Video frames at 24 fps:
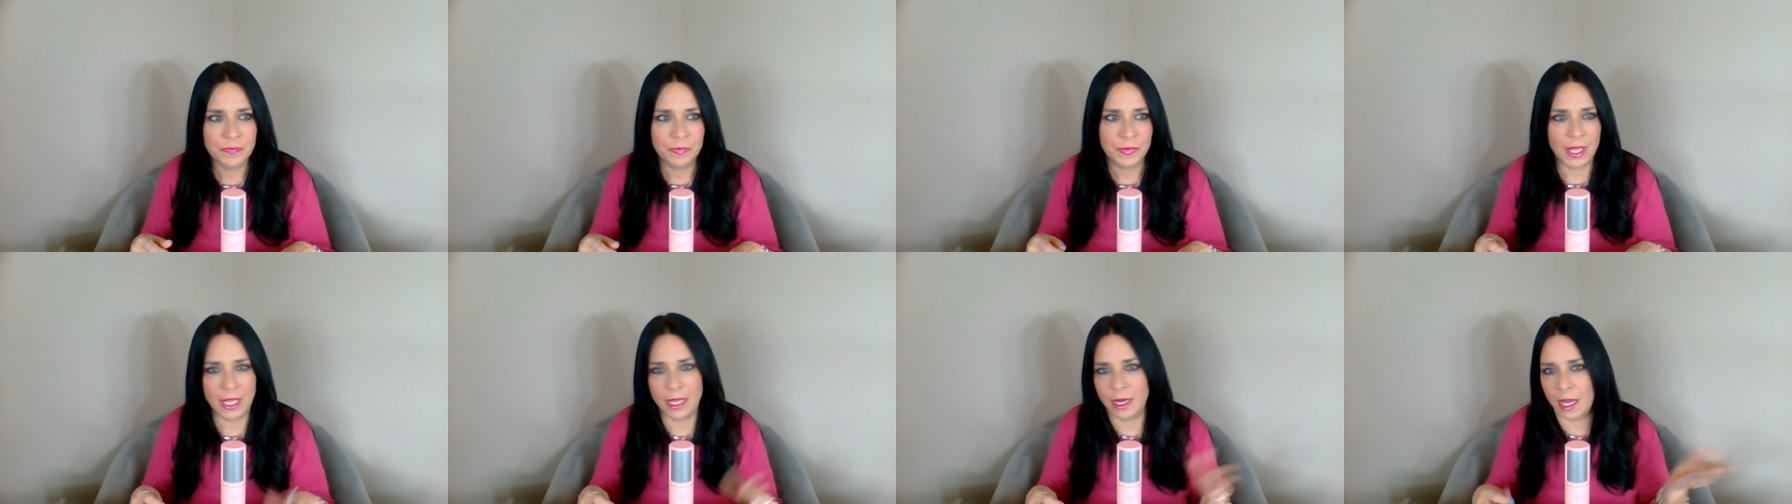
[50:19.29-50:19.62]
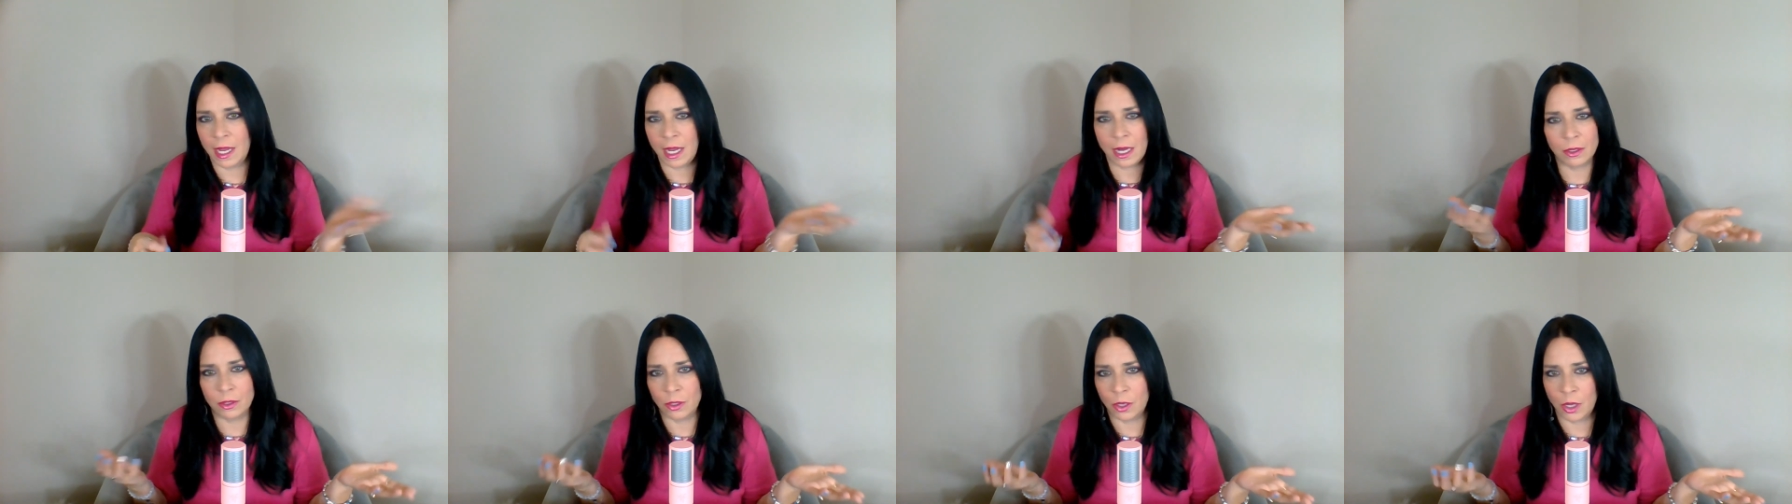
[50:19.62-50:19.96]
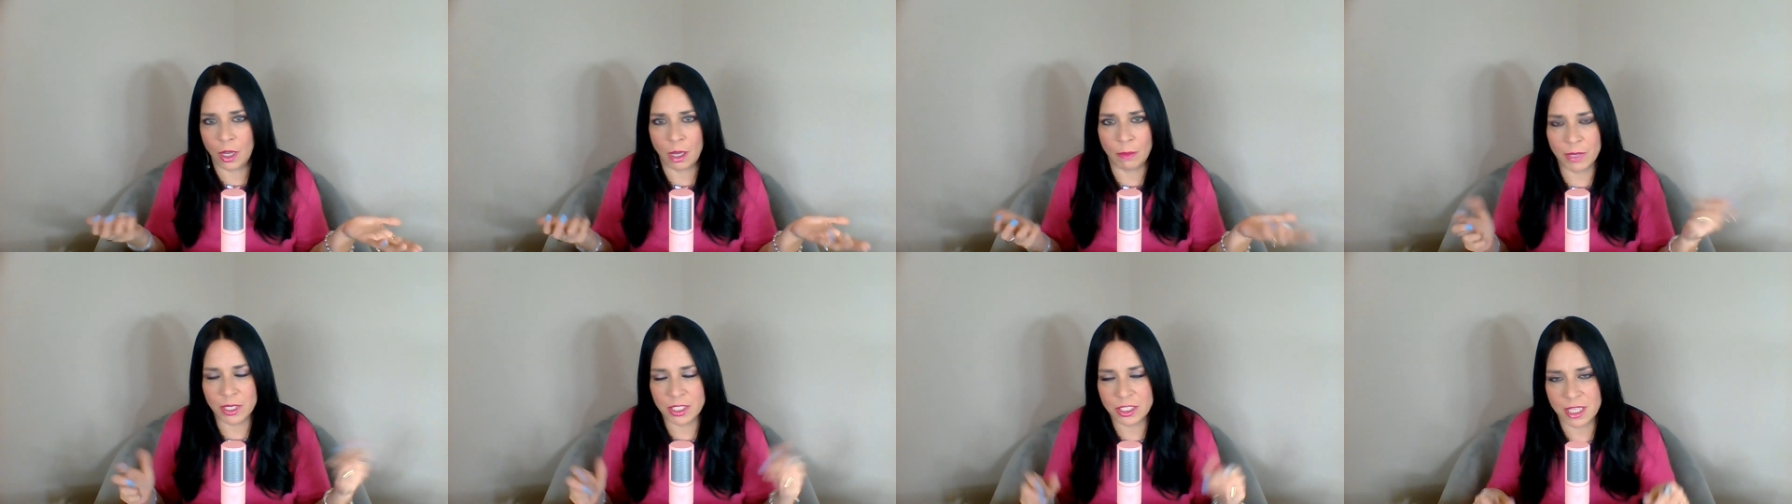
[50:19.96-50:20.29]
And I don't know how
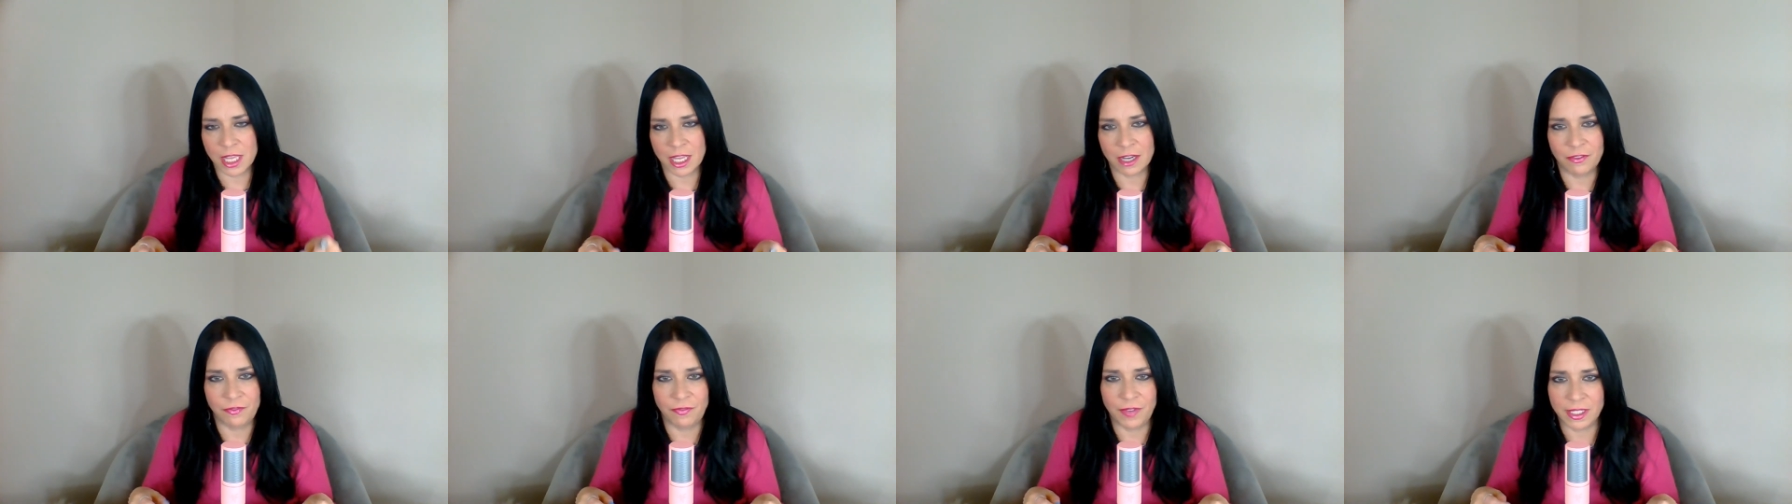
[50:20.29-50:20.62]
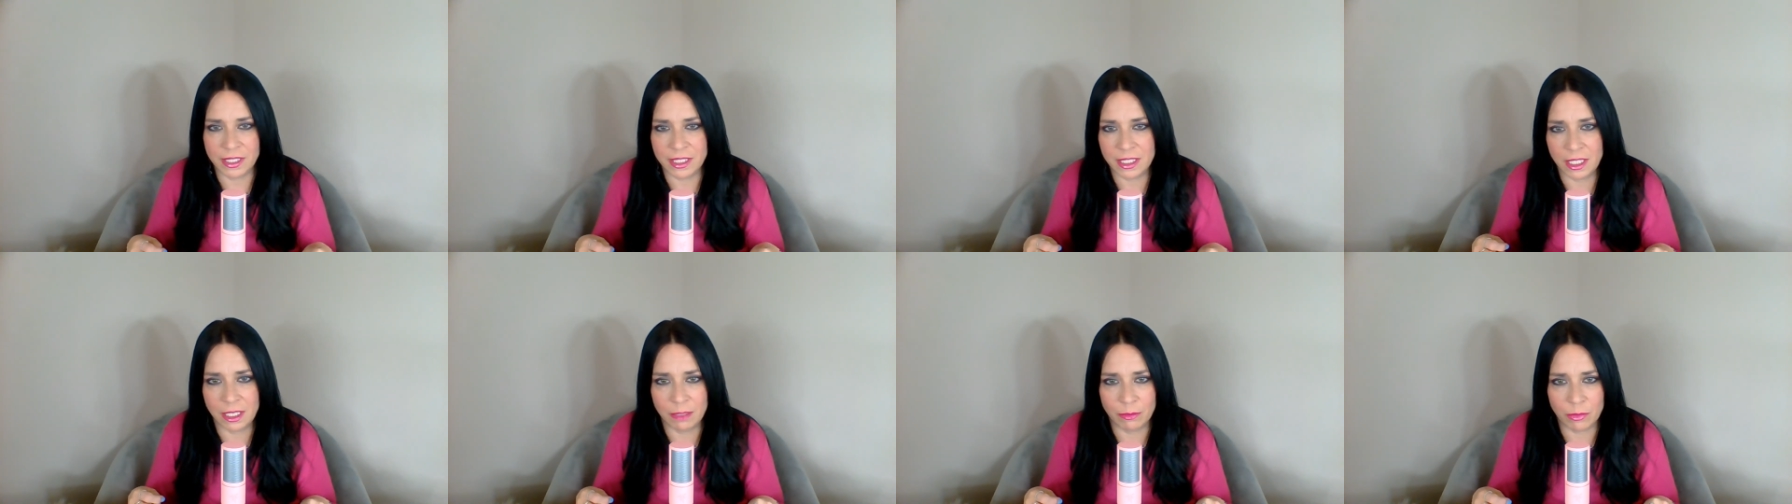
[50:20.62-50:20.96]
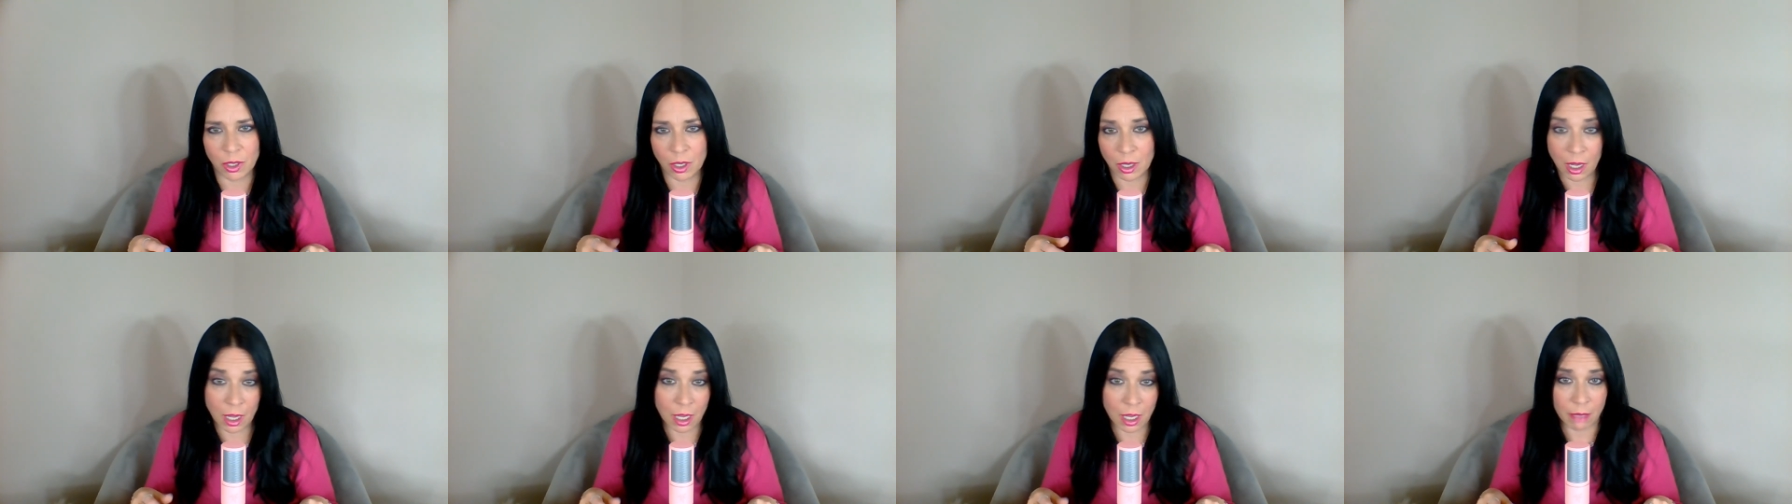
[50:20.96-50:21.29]
much that affected him or
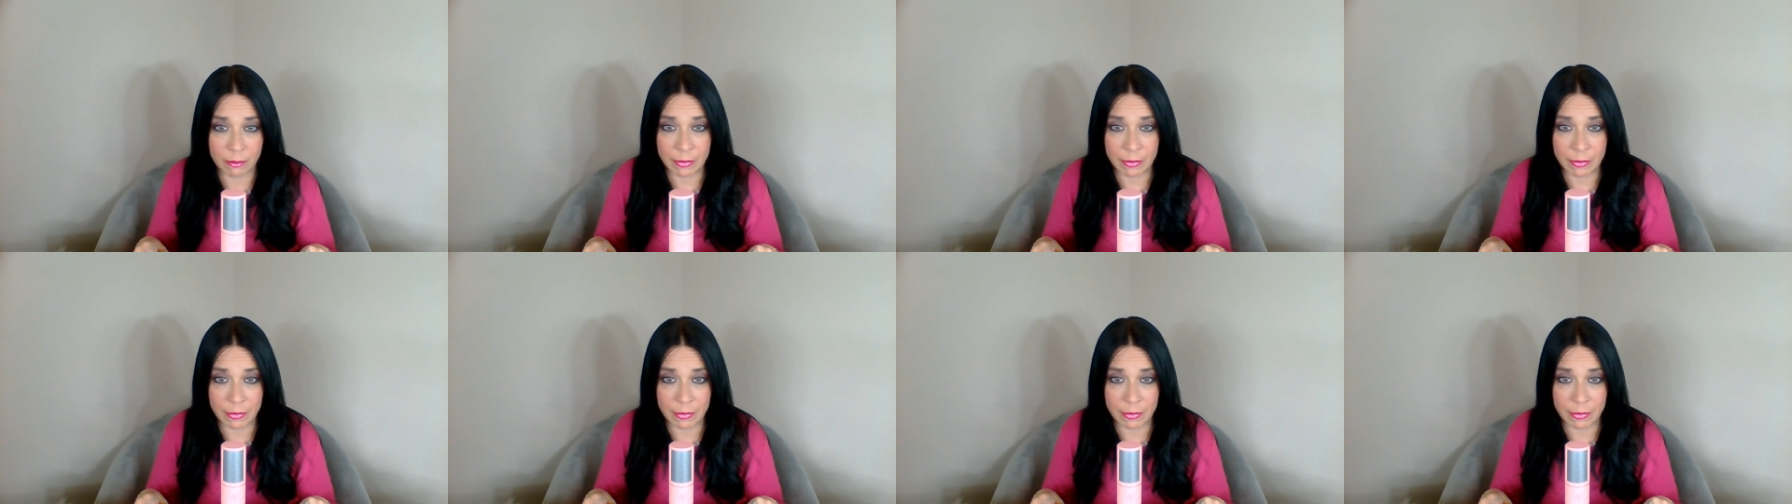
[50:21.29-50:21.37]
not.